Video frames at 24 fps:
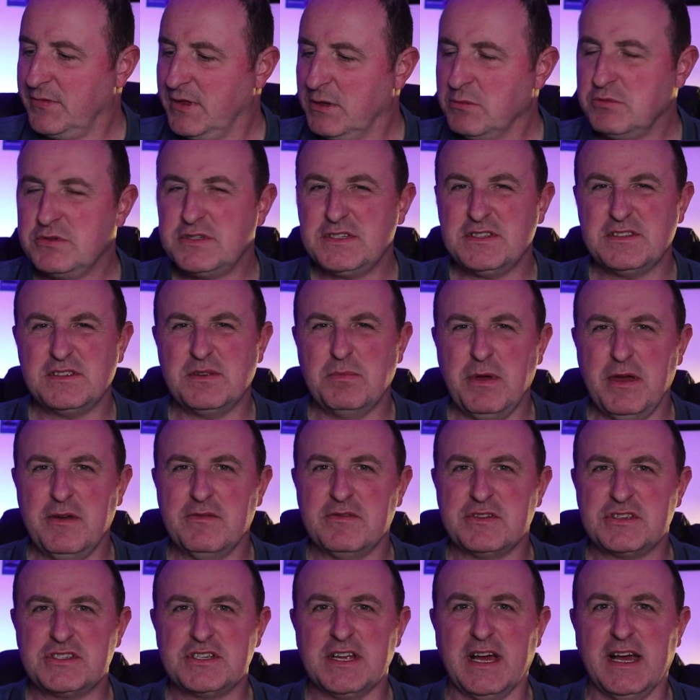which is a bit
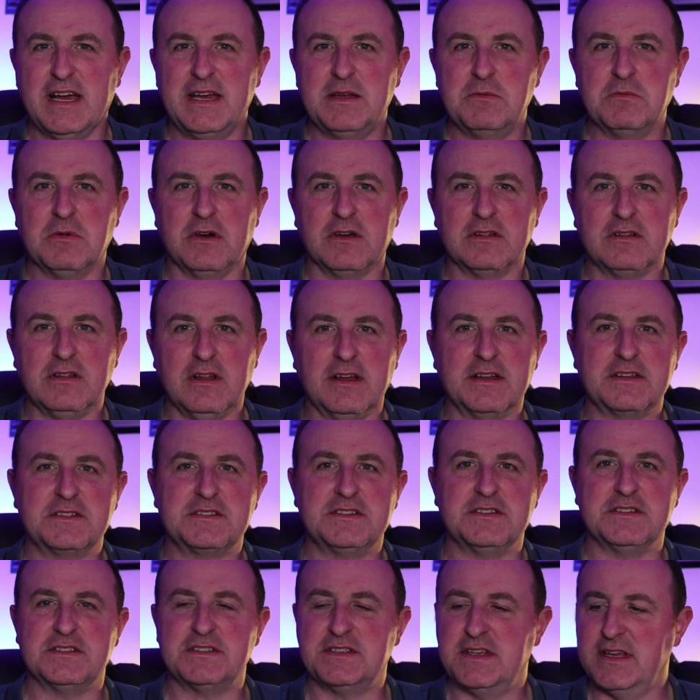of a shame. I'd like
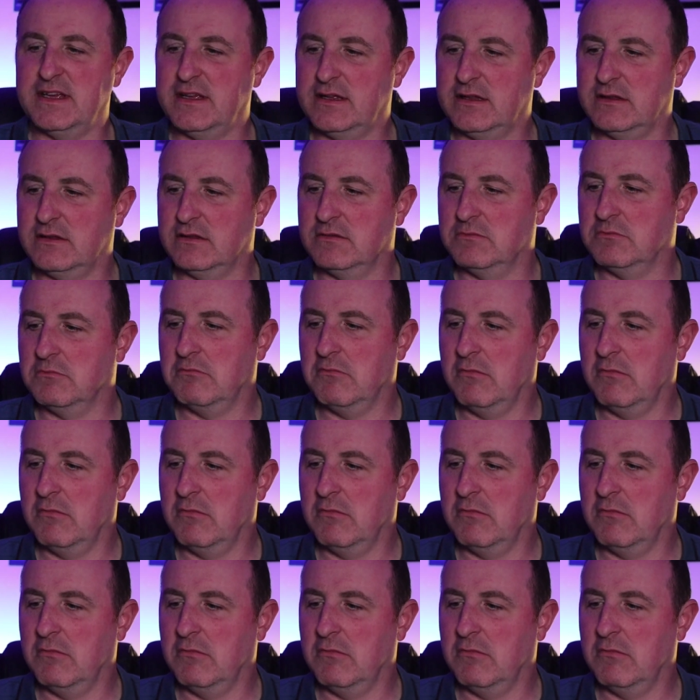to see,